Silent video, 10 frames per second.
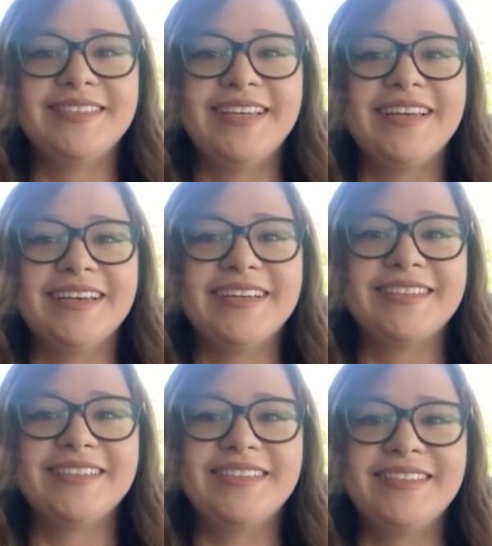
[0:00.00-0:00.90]

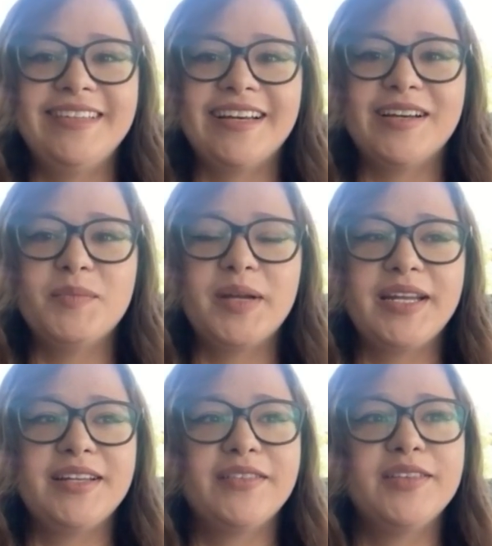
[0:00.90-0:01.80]
Yeah. But
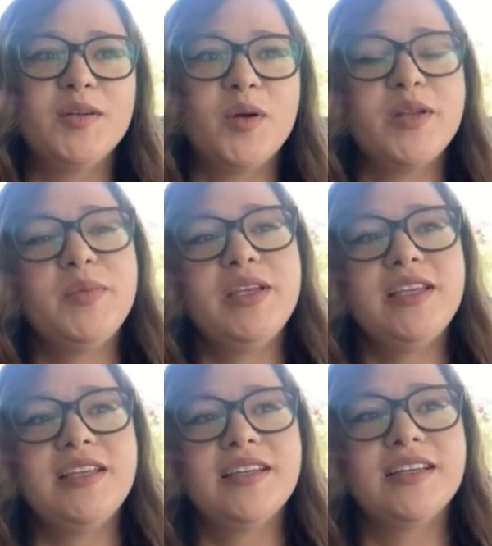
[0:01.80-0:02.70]
I definitely want to
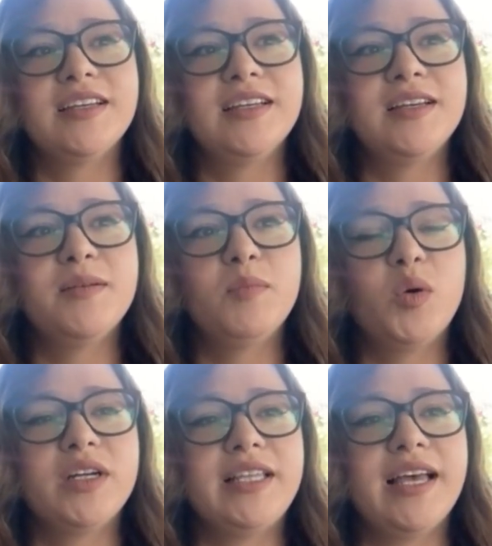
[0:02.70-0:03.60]
be
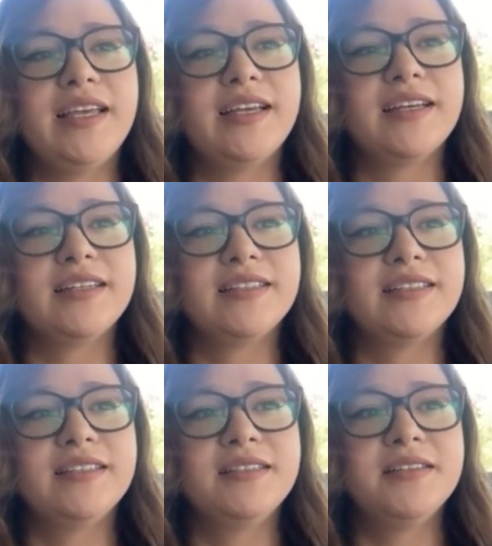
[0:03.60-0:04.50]
more like
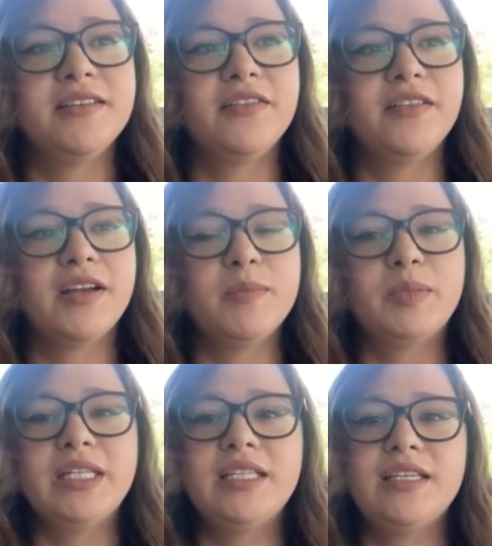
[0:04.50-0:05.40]

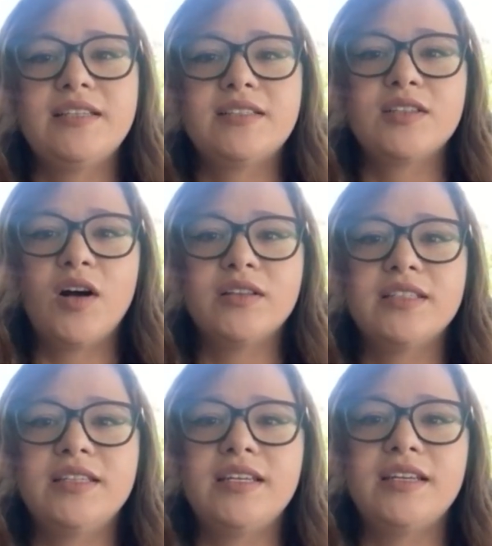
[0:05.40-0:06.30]
completely
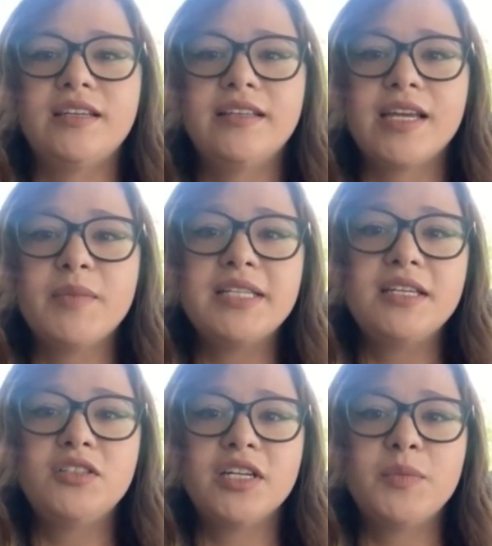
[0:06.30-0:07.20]
solidly, like my
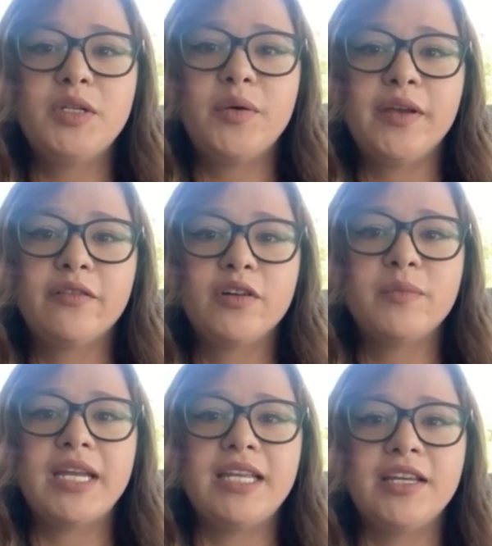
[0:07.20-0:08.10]
teacher had been doing it for
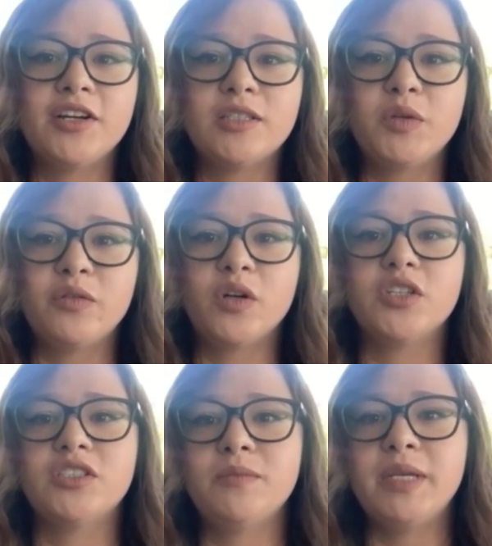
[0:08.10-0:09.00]
many years
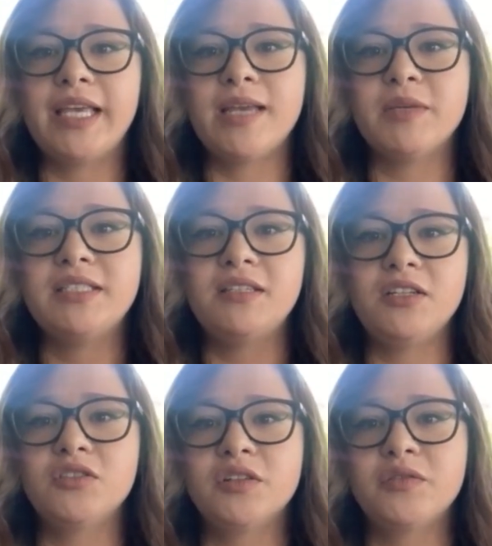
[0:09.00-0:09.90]
before she became a
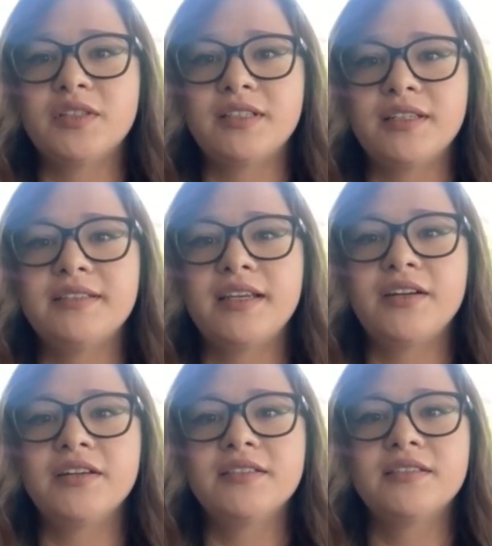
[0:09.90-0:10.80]
teacher of
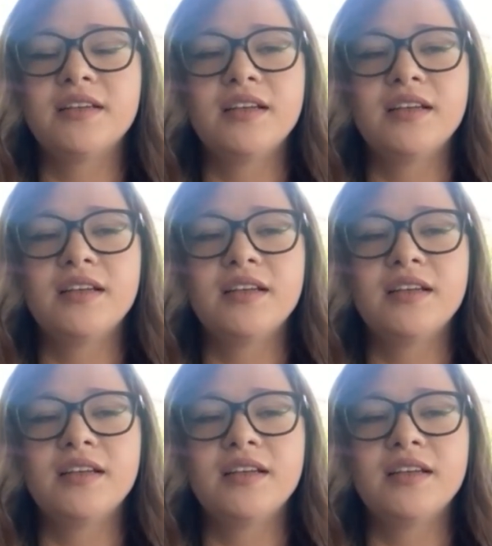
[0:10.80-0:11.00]
facilitators.